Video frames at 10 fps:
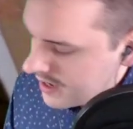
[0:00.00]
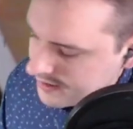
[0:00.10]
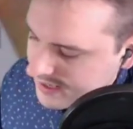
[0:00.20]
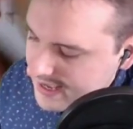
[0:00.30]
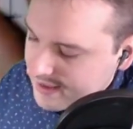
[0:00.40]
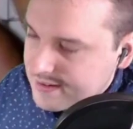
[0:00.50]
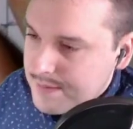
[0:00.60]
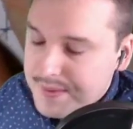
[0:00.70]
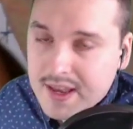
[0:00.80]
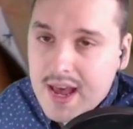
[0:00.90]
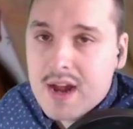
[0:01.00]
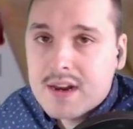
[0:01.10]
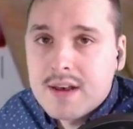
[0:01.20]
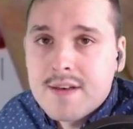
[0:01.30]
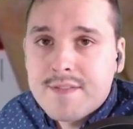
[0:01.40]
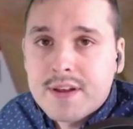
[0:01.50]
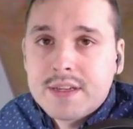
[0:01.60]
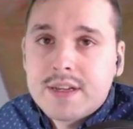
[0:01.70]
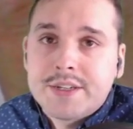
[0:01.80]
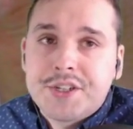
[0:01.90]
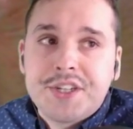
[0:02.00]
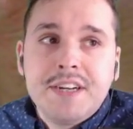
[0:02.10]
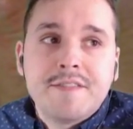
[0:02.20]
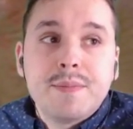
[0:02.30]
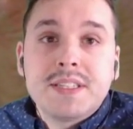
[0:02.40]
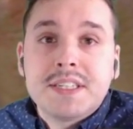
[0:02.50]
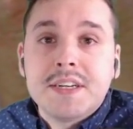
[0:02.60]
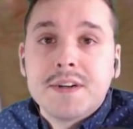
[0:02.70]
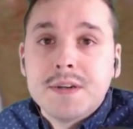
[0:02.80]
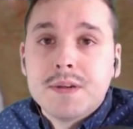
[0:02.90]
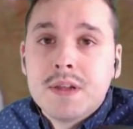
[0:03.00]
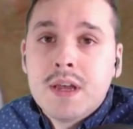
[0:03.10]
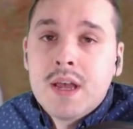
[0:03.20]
taking something out of a sheet of material